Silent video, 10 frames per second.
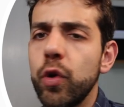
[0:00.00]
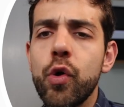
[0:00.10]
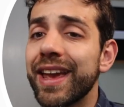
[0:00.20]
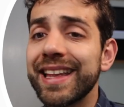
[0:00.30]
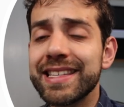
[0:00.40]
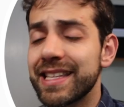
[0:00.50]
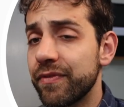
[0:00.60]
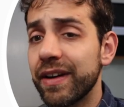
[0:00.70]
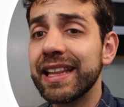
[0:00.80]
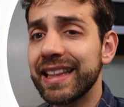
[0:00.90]
or I can
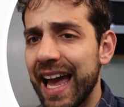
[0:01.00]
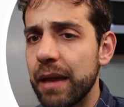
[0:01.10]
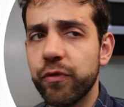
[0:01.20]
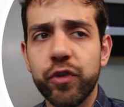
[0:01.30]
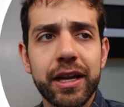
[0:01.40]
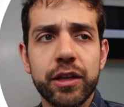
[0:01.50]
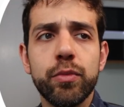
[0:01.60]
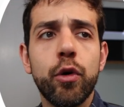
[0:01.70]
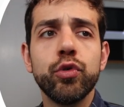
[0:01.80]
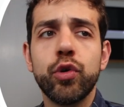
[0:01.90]
define time for
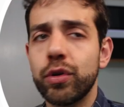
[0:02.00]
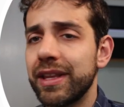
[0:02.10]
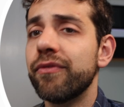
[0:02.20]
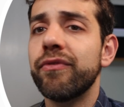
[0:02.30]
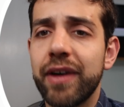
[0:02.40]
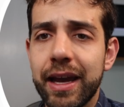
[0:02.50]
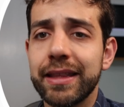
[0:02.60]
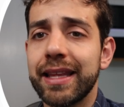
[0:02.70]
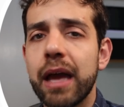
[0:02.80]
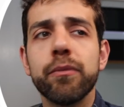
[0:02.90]
night mode or
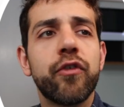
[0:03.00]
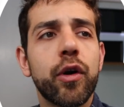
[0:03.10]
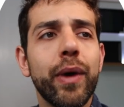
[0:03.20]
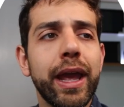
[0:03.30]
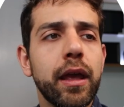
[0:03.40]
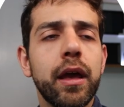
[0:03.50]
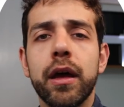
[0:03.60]
define time for away.